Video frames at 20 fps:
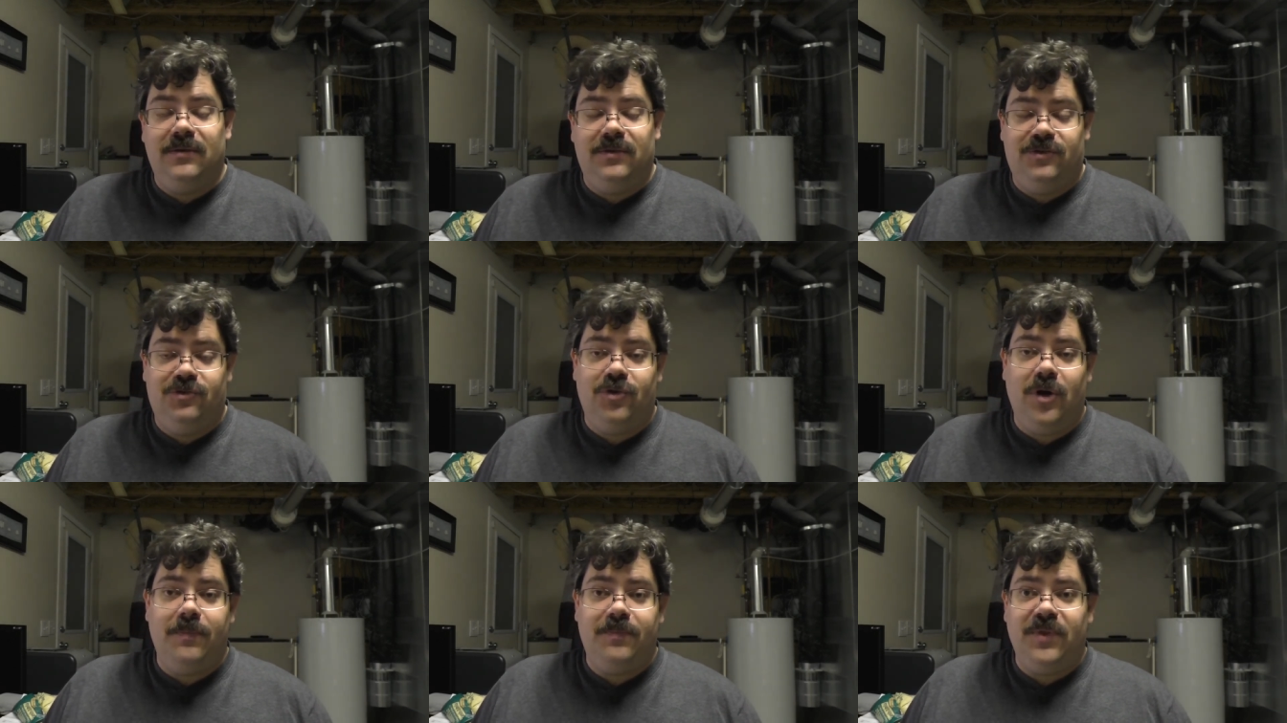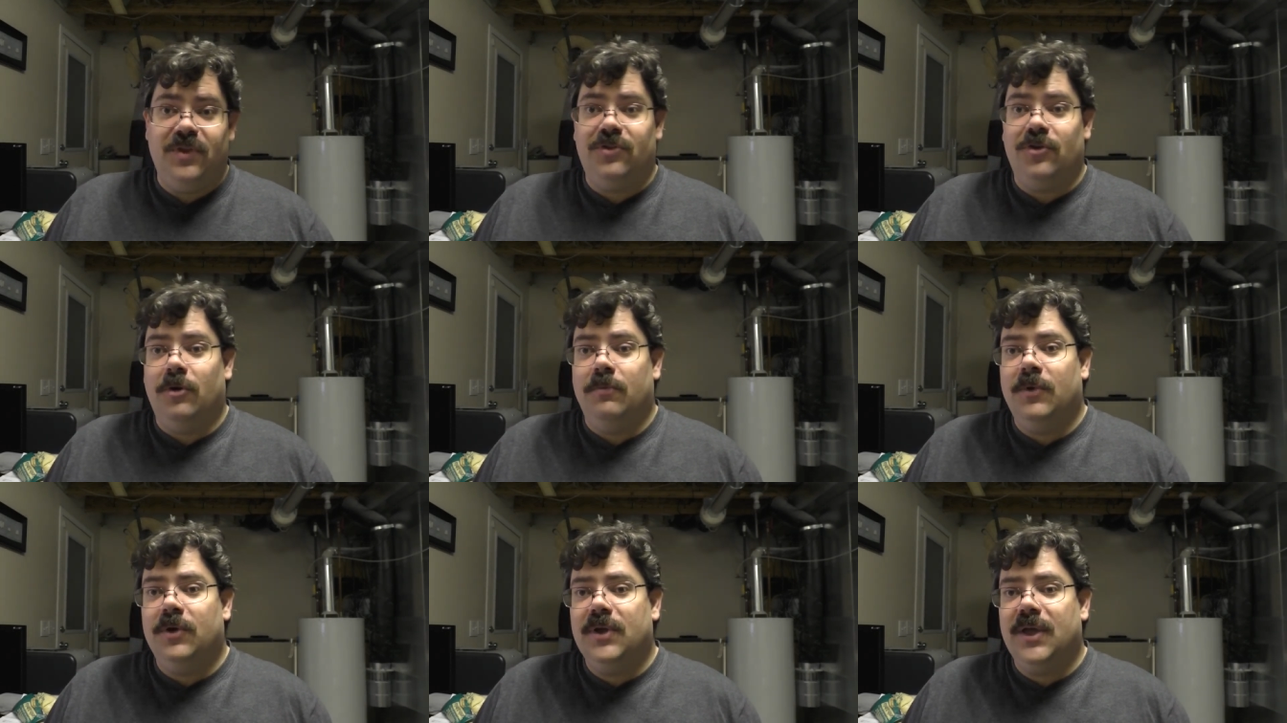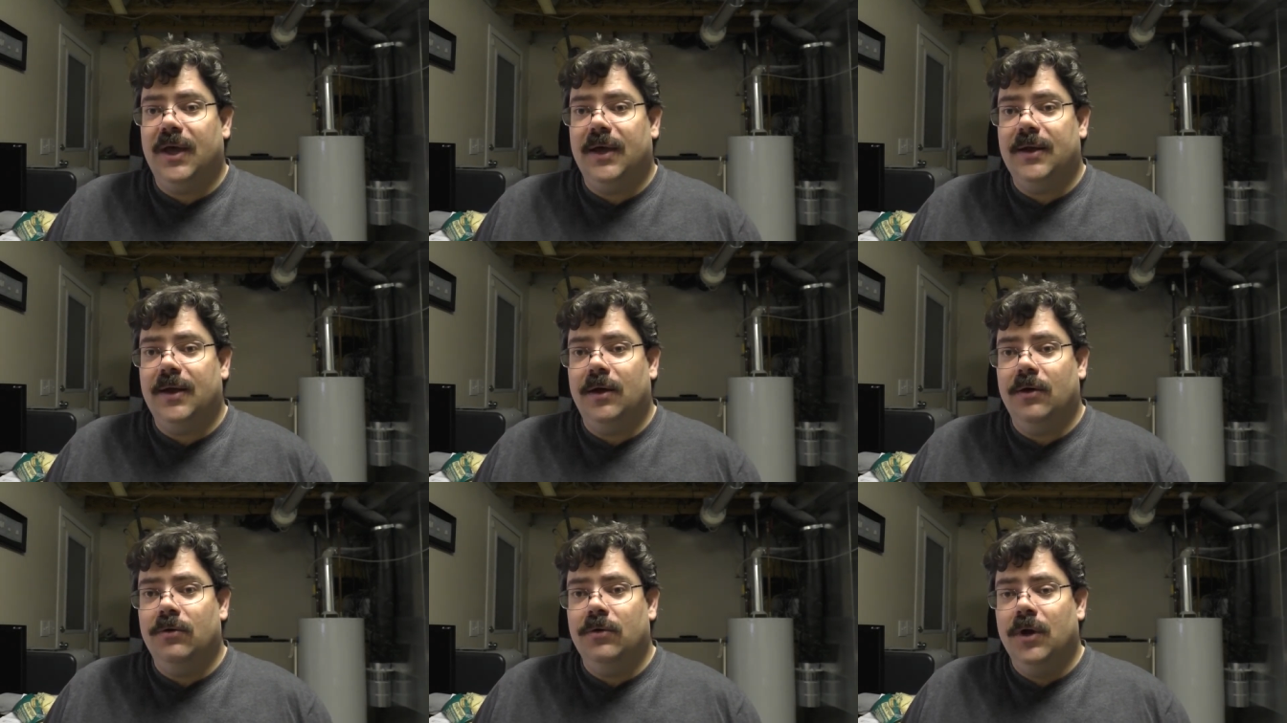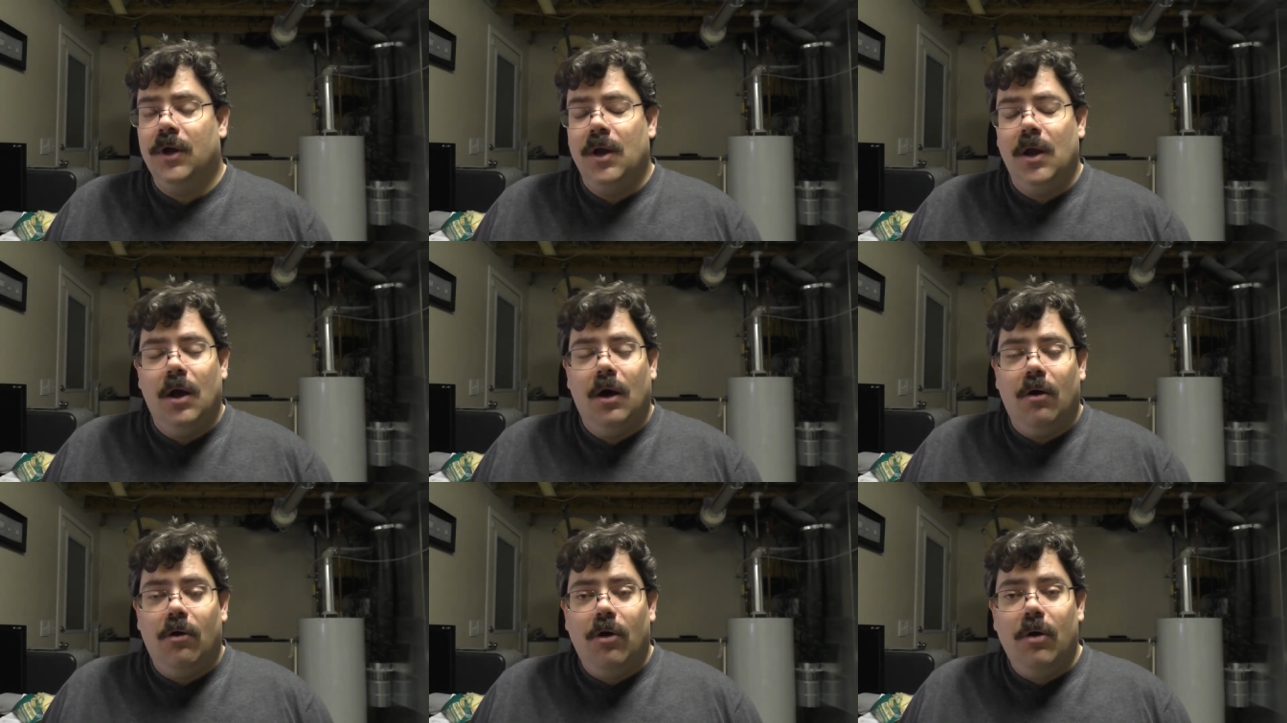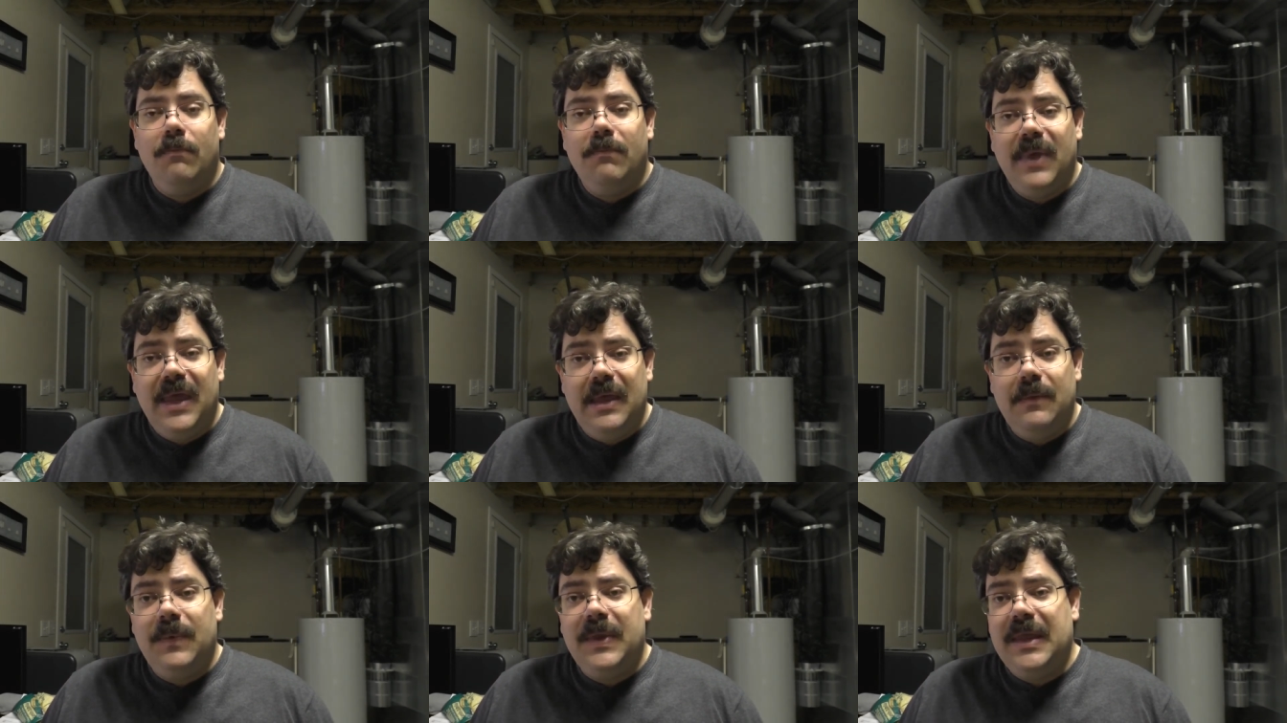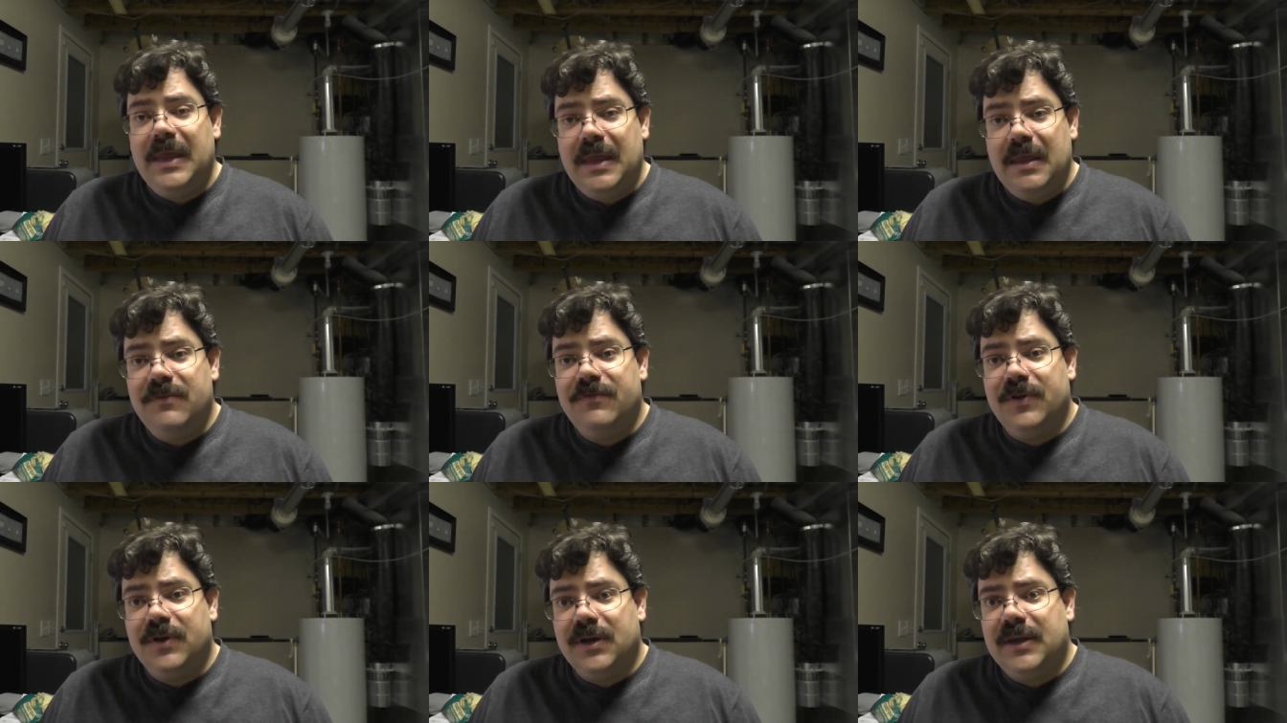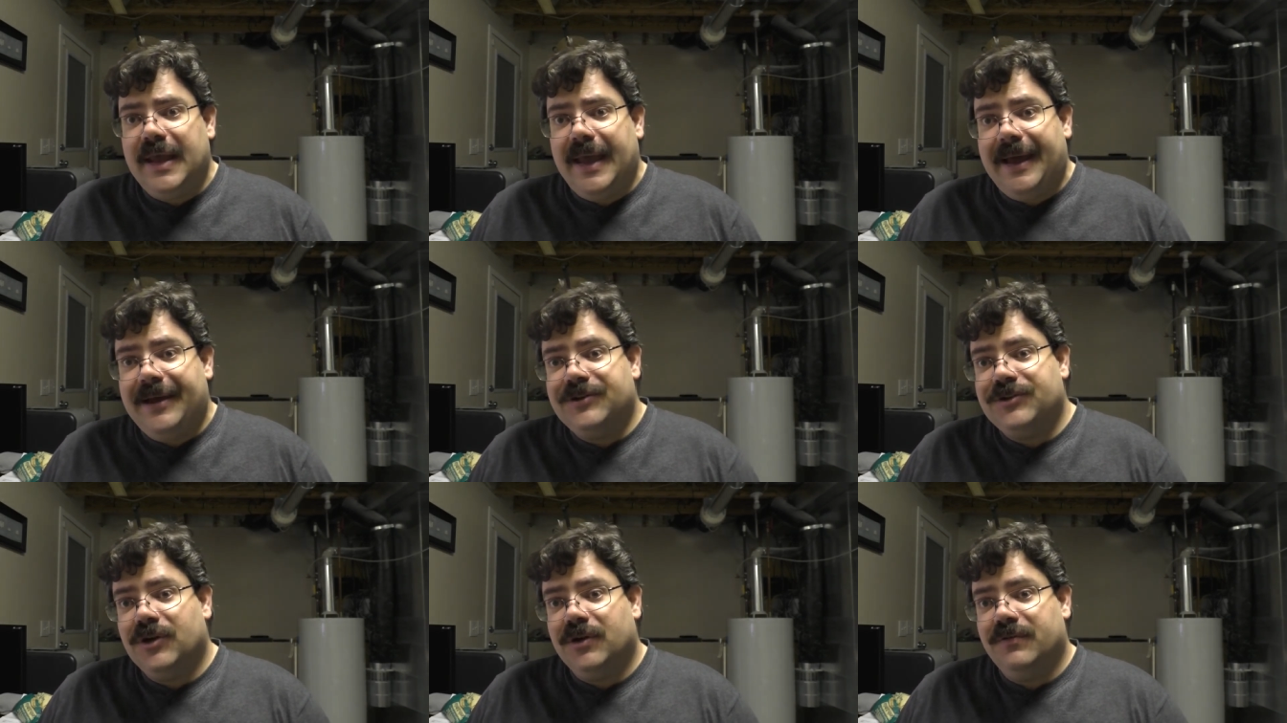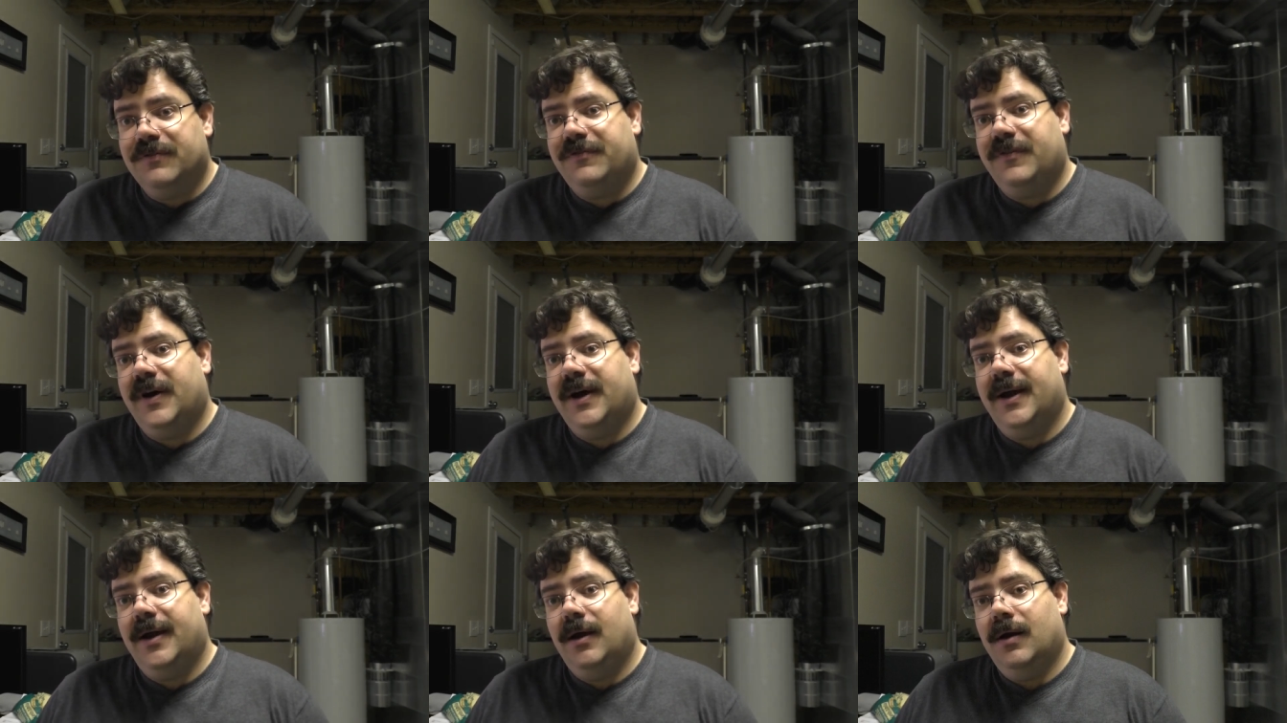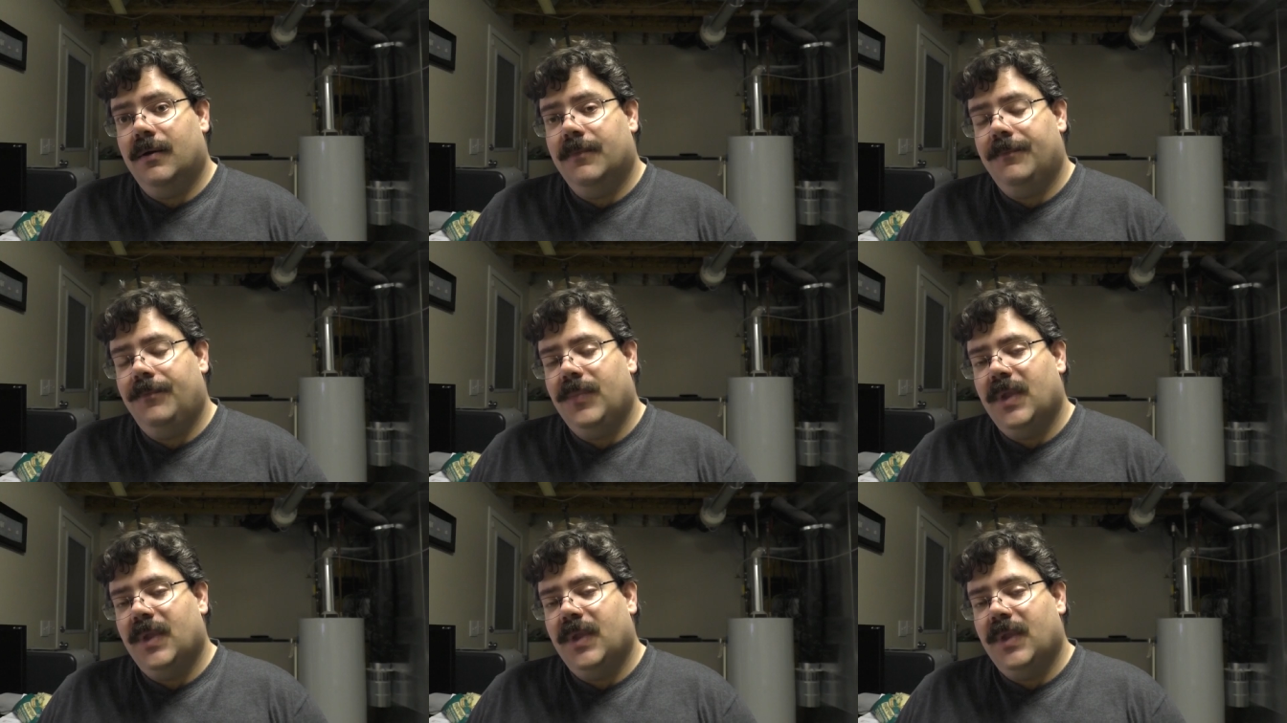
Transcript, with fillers: trip the thermal cutout, or maybe even catch on fire.